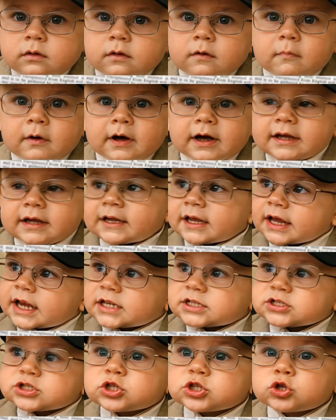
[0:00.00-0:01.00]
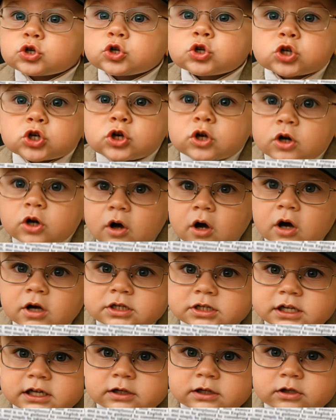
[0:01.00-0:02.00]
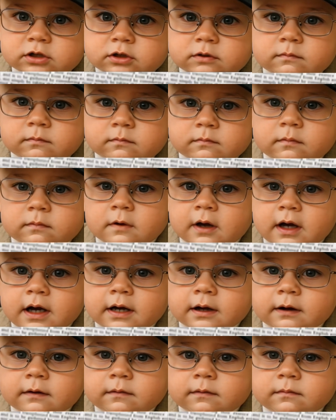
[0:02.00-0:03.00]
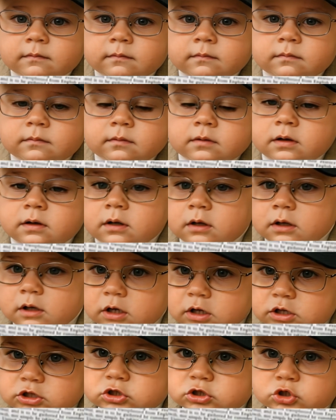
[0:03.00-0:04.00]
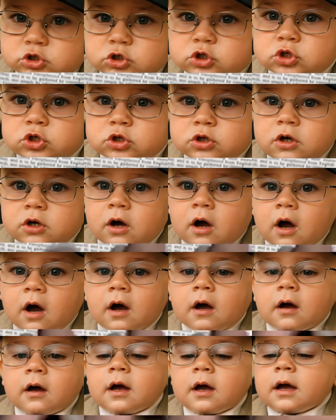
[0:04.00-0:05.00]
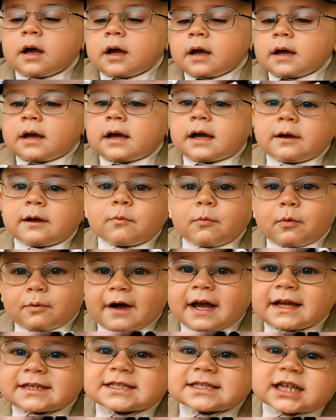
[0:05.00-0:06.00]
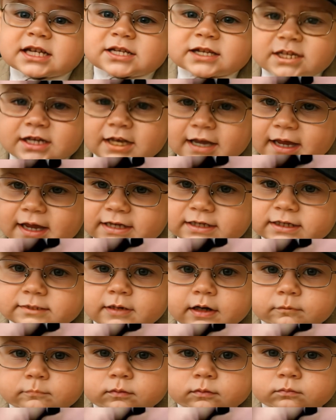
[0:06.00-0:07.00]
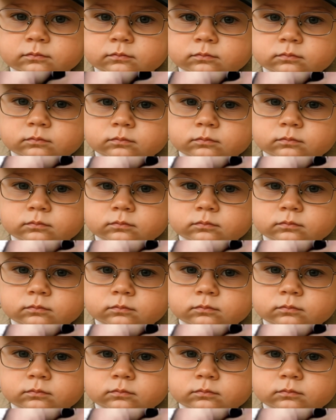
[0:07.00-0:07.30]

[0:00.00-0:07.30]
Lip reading: You want the Constitutional Law section right here, Constitutional Law, and you want section 97.